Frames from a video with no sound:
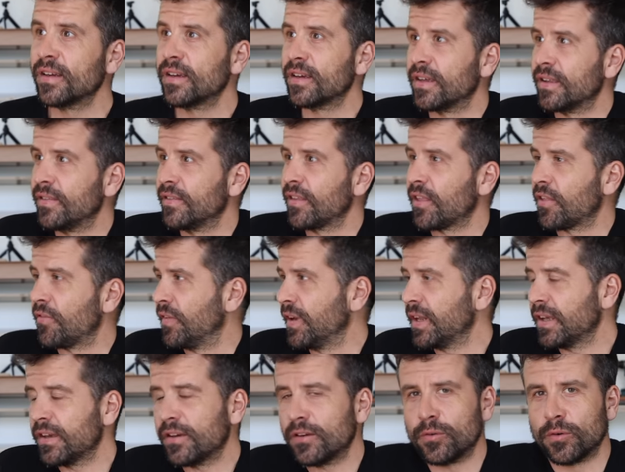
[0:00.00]
in this
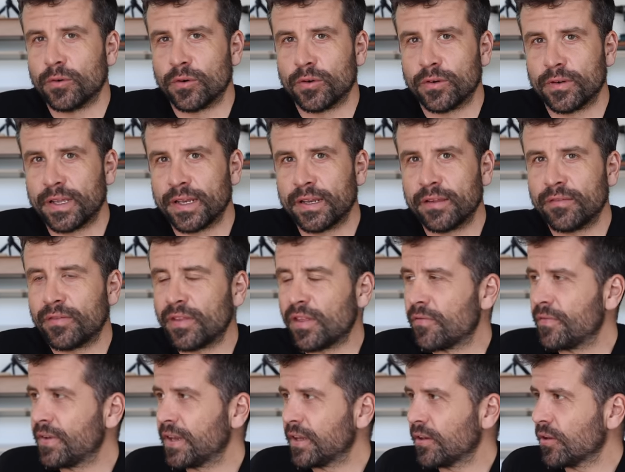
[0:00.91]
video or any of
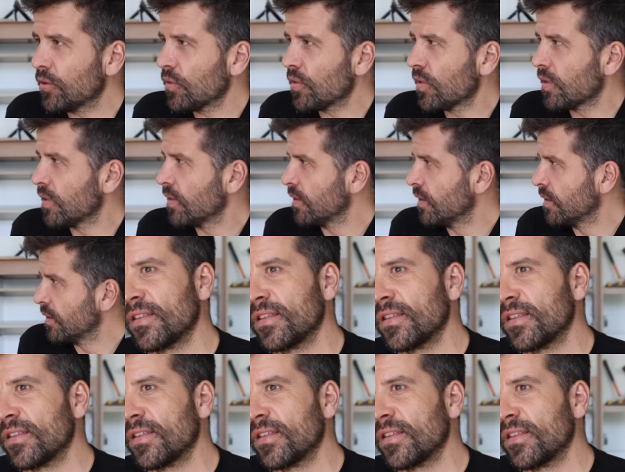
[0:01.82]
these videos.